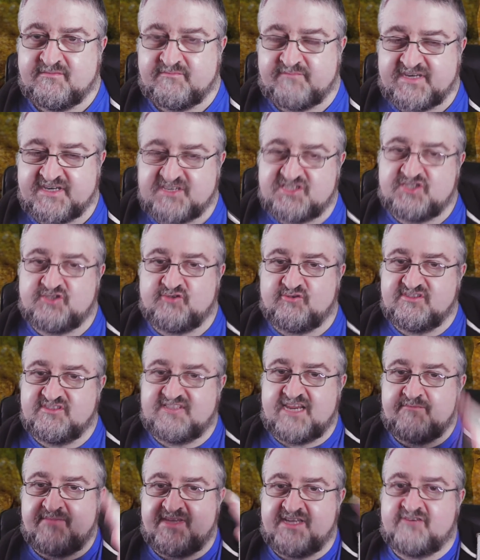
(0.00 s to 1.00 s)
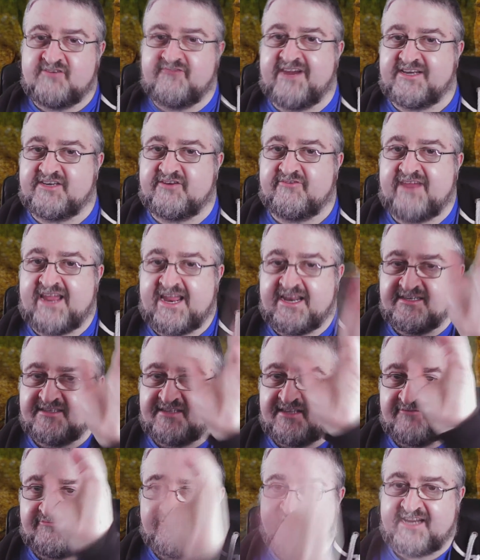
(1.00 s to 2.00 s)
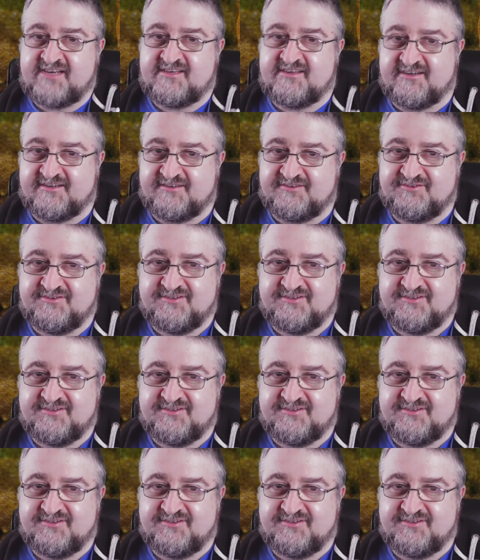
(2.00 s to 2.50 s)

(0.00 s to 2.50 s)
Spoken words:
being slowed down by the director and the writer,